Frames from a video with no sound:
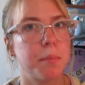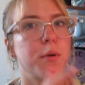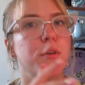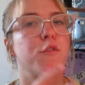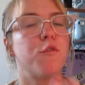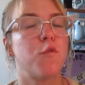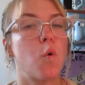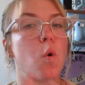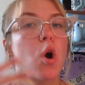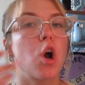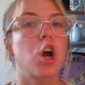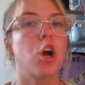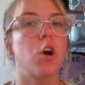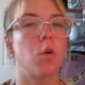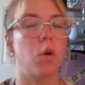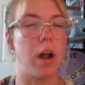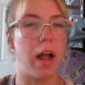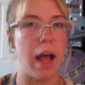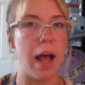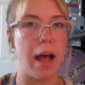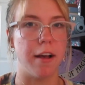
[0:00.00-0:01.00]
before
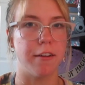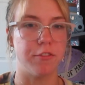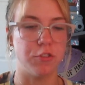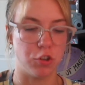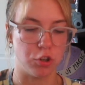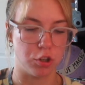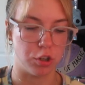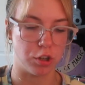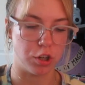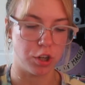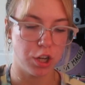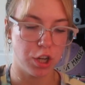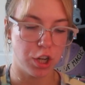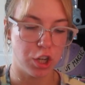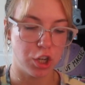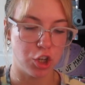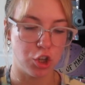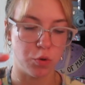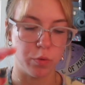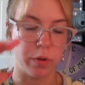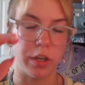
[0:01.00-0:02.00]
or after
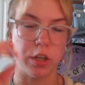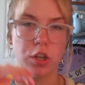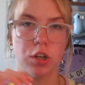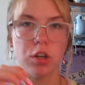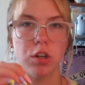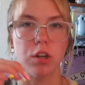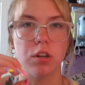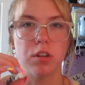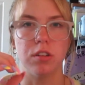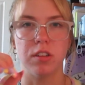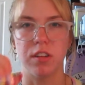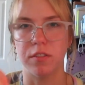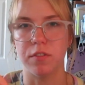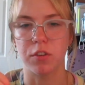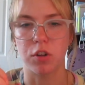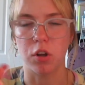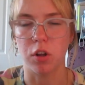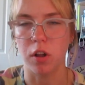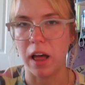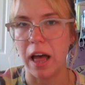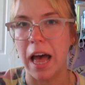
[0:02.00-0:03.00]
doing your
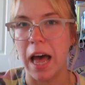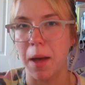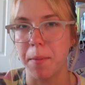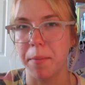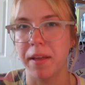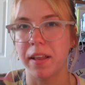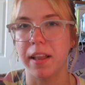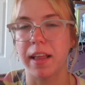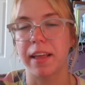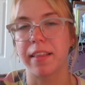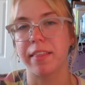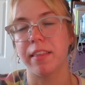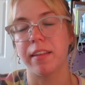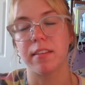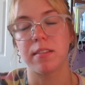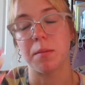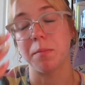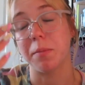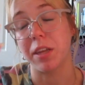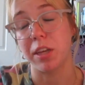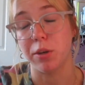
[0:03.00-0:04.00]
difficult habit, like
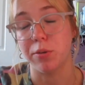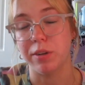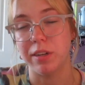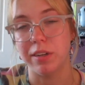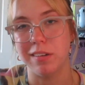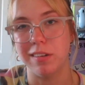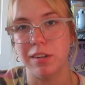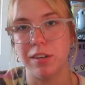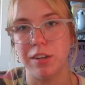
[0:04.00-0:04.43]
this, something you need to